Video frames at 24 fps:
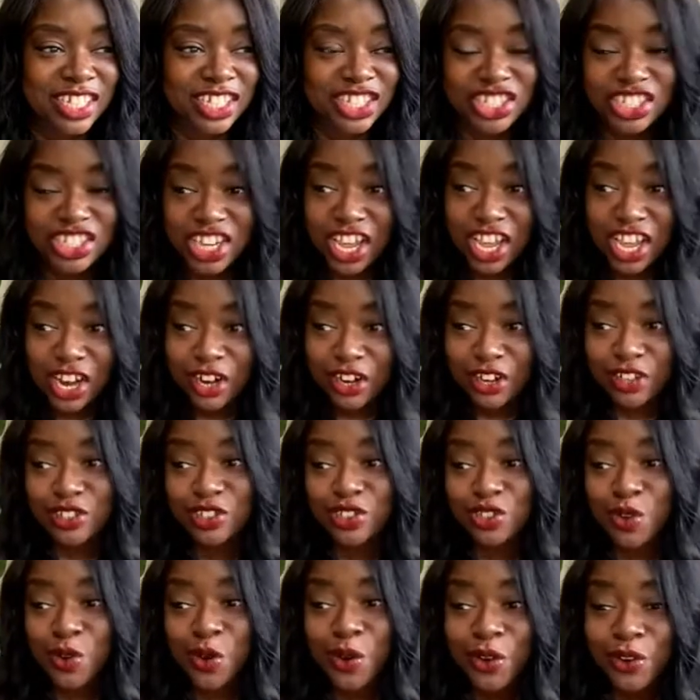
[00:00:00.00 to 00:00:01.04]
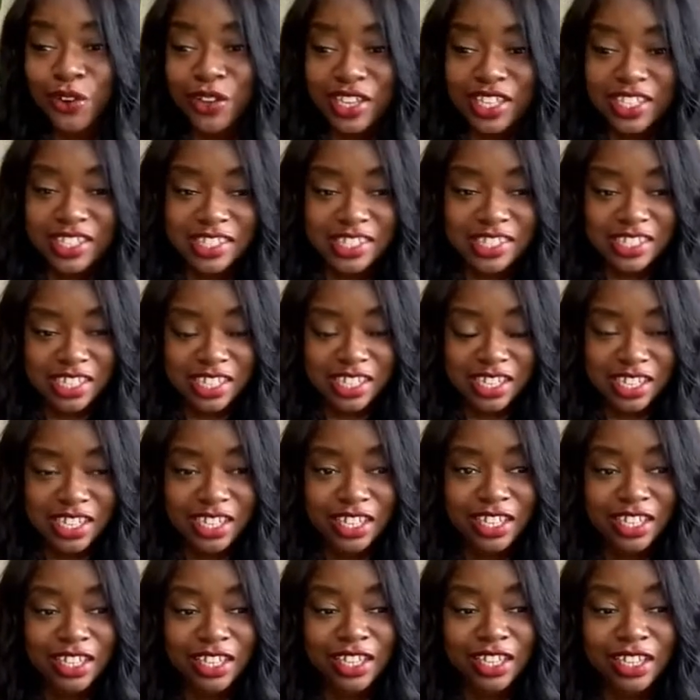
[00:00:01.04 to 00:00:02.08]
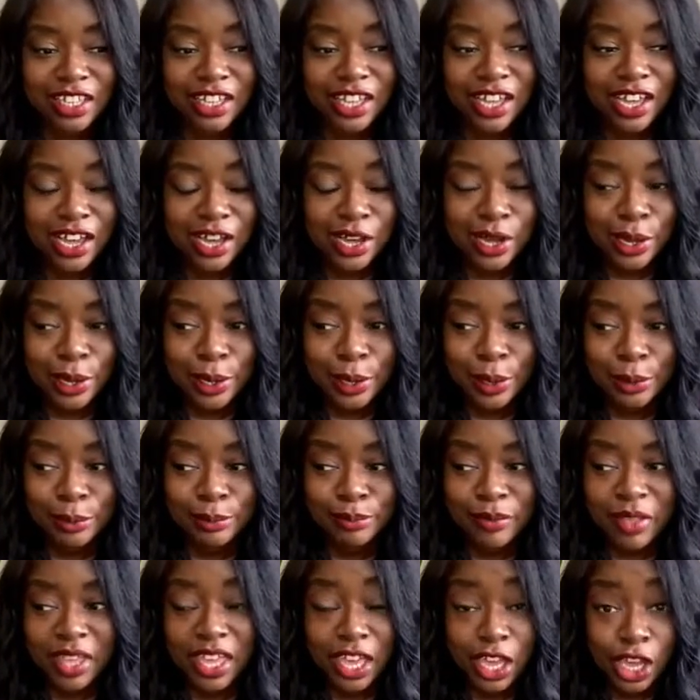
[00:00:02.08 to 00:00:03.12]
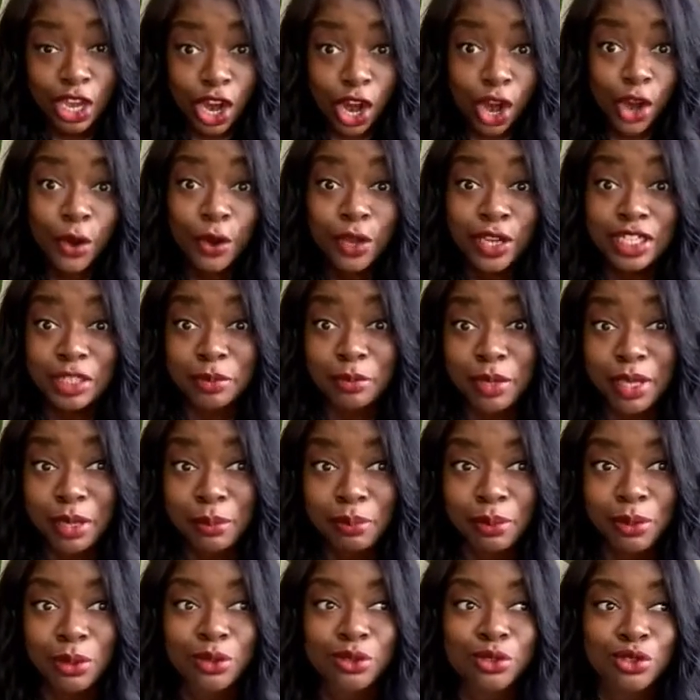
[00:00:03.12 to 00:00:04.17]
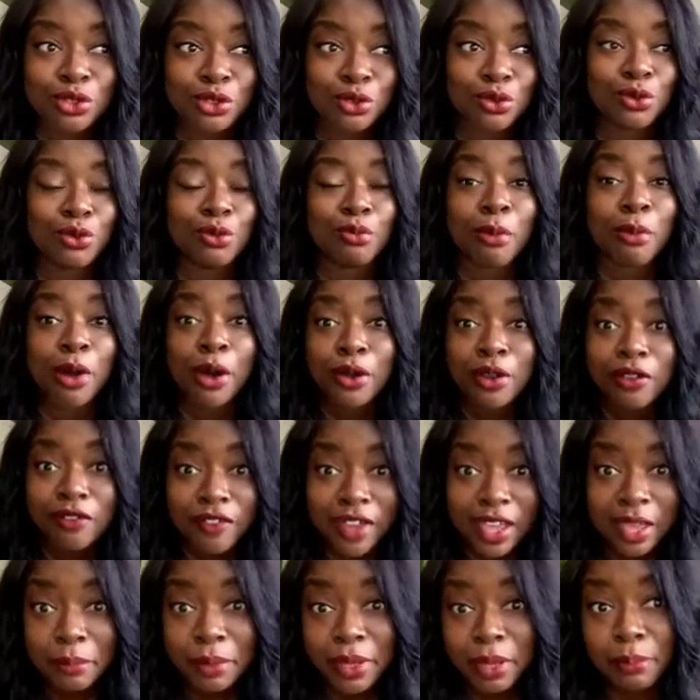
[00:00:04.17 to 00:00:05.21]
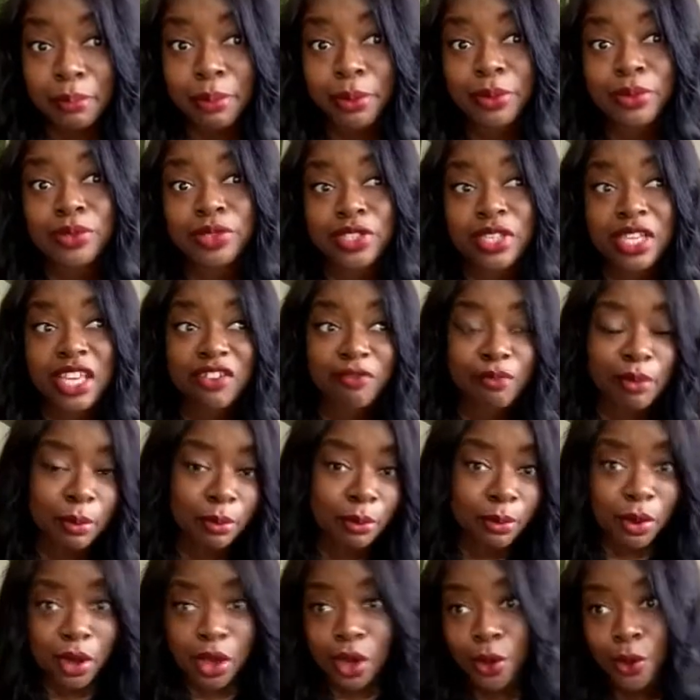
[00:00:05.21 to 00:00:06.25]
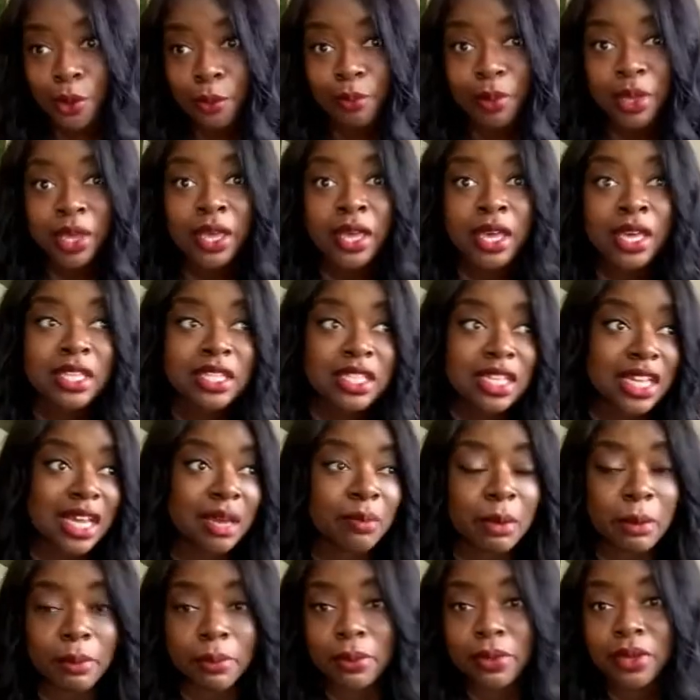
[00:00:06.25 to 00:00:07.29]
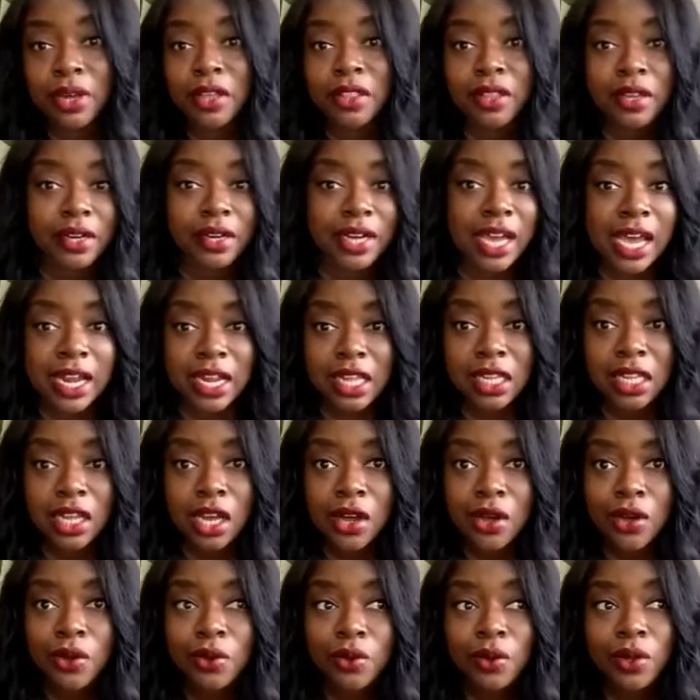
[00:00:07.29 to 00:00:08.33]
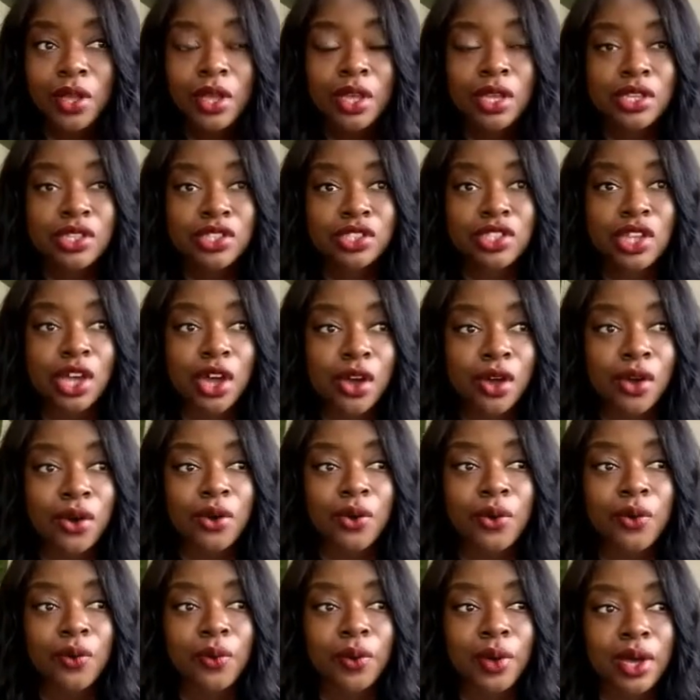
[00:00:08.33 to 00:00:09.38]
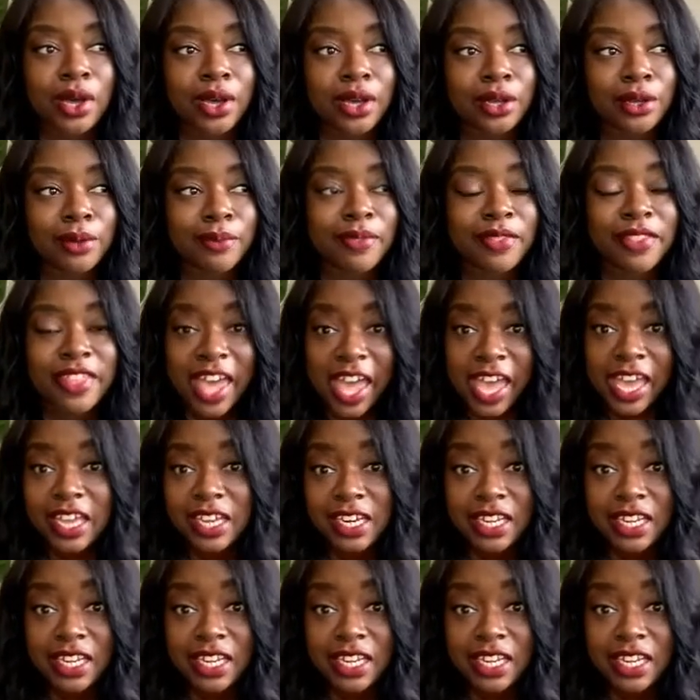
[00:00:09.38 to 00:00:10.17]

share stories, to encourage people, to motivate people, to give people hope, to let people know they're not alone. So that in